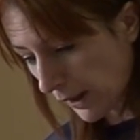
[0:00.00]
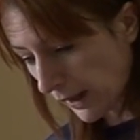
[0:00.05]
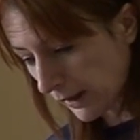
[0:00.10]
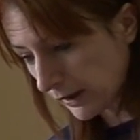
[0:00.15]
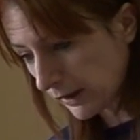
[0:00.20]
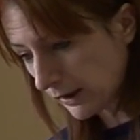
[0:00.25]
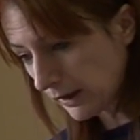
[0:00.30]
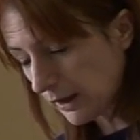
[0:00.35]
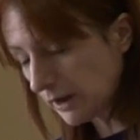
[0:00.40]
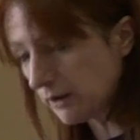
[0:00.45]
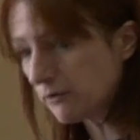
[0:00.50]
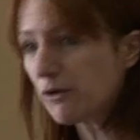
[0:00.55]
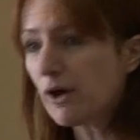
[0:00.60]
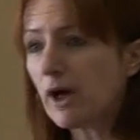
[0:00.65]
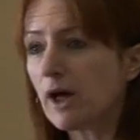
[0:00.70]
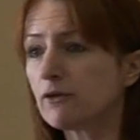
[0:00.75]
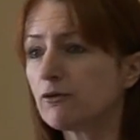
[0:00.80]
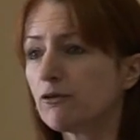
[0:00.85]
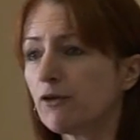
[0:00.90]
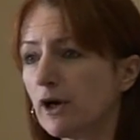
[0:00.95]
when you've
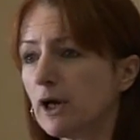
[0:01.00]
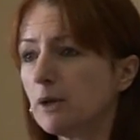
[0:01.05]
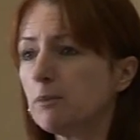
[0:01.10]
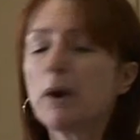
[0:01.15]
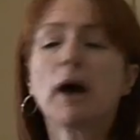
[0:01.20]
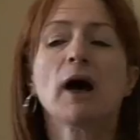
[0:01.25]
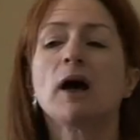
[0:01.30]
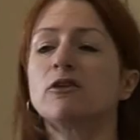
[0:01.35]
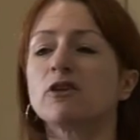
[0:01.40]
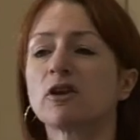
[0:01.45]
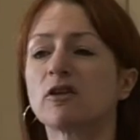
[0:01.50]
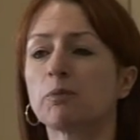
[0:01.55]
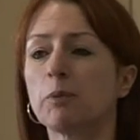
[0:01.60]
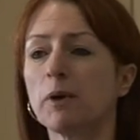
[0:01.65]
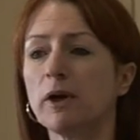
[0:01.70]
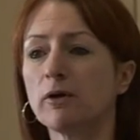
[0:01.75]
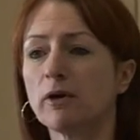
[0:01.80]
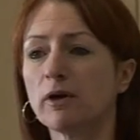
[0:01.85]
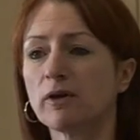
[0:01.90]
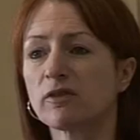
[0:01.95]
had very bad
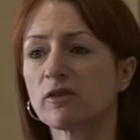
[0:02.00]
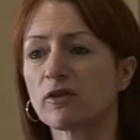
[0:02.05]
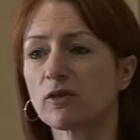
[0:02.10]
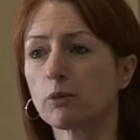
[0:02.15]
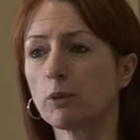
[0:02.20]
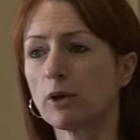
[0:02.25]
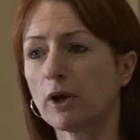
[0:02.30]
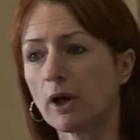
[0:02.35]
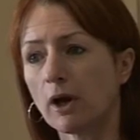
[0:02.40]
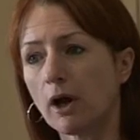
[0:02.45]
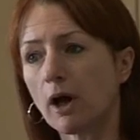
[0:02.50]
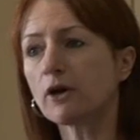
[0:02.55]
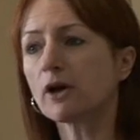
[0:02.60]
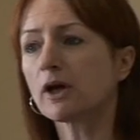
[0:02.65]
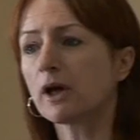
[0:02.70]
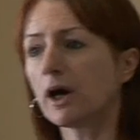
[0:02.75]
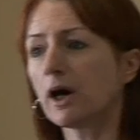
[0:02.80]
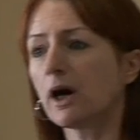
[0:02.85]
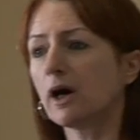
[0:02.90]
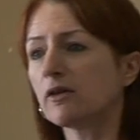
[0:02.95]
experiences with a
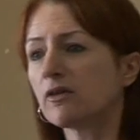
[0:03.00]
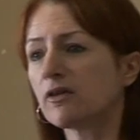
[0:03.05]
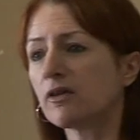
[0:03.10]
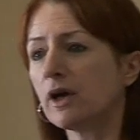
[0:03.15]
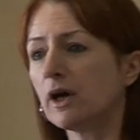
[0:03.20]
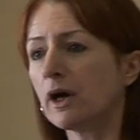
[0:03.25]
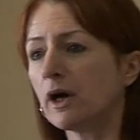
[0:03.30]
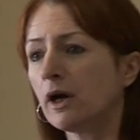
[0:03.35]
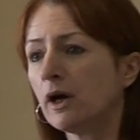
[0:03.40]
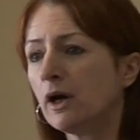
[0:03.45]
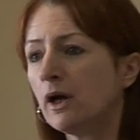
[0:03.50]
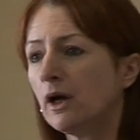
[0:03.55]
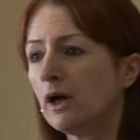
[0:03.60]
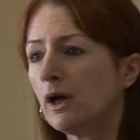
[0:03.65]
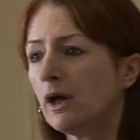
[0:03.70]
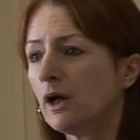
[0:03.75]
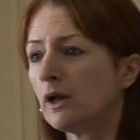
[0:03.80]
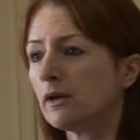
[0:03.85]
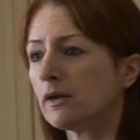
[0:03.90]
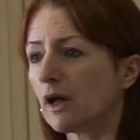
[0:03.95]
lot of guards here,
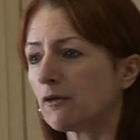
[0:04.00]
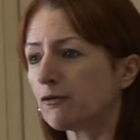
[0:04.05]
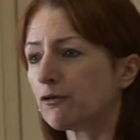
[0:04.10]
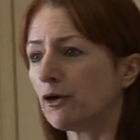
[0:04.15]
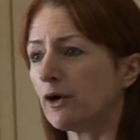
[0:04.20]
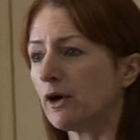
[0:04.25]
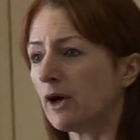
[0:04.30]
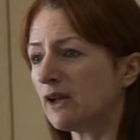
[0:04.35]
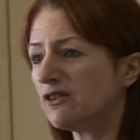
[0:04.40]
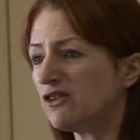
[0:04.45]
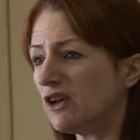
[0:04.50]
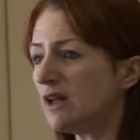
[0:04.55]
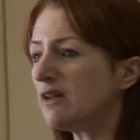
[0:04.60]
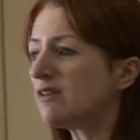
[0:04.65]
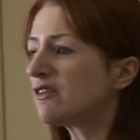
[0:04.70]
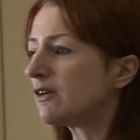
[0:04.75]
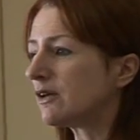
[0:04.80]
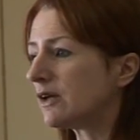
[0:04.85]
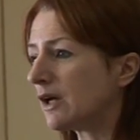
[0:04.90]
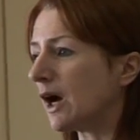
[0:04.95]
that for a
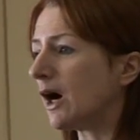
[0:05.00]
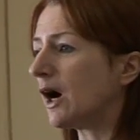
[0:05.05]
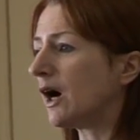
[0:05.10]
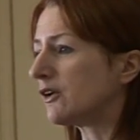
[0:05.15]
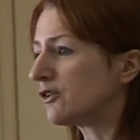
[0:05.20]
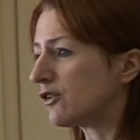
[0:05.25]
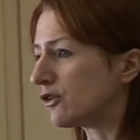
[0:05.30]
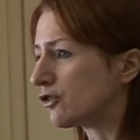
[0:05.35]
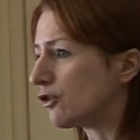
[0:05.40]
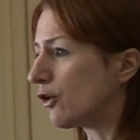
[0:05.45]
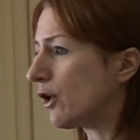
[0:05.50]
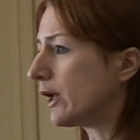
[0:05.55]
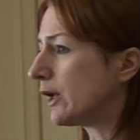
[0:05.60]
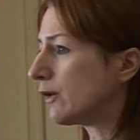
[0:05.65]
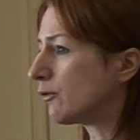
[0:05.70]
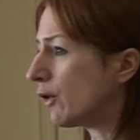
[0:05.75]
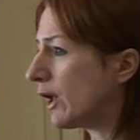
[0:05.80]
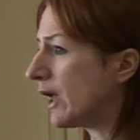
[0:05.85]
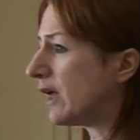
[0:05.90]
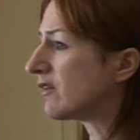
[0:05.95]
decent guard to
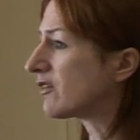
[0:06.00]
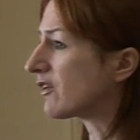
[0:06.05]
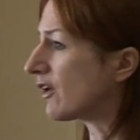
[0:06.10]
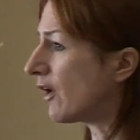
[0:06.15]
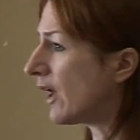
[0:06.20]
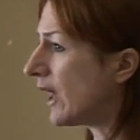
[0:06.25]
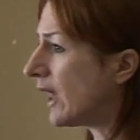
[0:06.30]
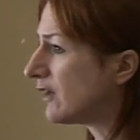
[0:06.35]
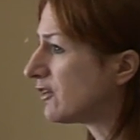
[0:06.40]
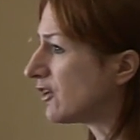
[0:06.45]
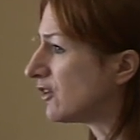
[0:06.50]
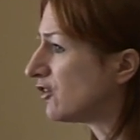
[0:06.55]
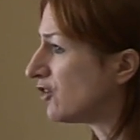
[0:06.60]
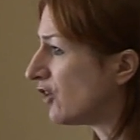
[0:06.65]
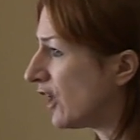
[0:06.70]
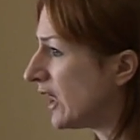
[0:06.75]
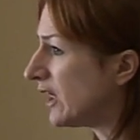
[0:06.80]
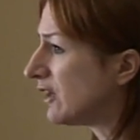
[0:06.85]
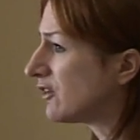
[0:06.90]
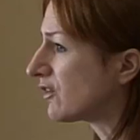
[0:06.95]
try and raise their head and
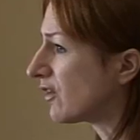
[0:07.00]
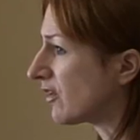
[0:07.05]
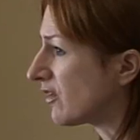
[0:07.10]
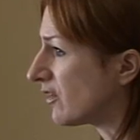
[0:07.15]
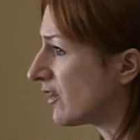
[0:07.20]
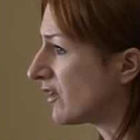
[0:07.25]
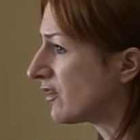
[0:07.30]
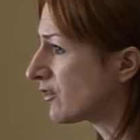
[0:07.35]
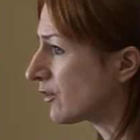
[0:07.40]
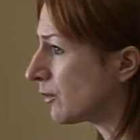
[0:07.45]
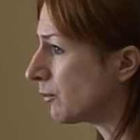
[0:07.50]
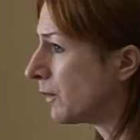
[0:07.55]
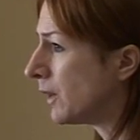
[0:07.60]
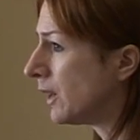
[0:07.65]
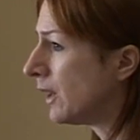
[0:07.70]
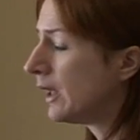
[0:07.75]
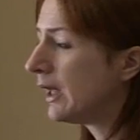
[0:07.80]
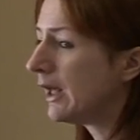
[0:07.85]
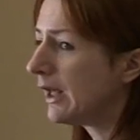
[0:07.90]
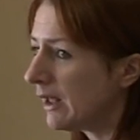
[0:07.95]
change the system
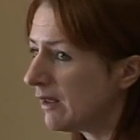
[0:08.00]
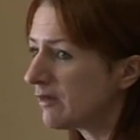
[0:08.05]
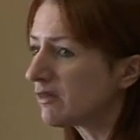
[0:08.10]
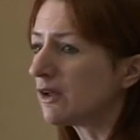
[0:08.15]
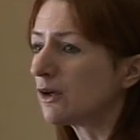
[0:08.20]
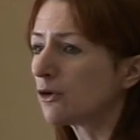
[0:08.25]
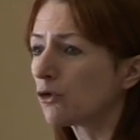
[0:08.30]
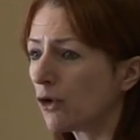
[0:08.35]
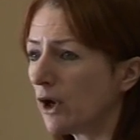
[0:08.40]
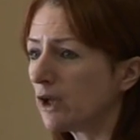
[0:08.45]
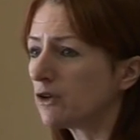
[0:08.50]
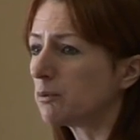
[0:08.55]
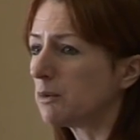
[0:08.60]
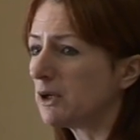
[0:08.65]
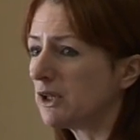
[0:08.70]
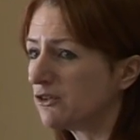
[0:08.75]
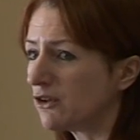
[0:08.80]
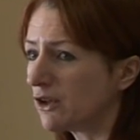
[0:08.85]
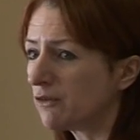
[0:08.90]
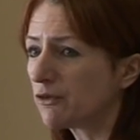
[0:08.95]
is
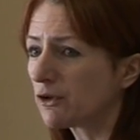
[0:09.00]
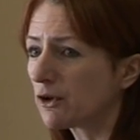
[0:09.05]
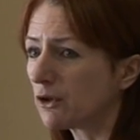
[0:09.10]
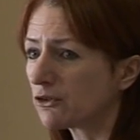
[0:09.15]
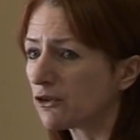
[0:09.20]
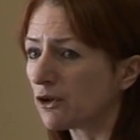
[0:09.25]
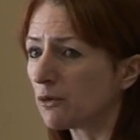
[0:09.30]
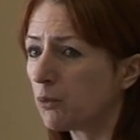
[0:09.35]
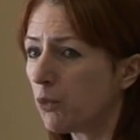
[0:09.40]
incredibly difficult.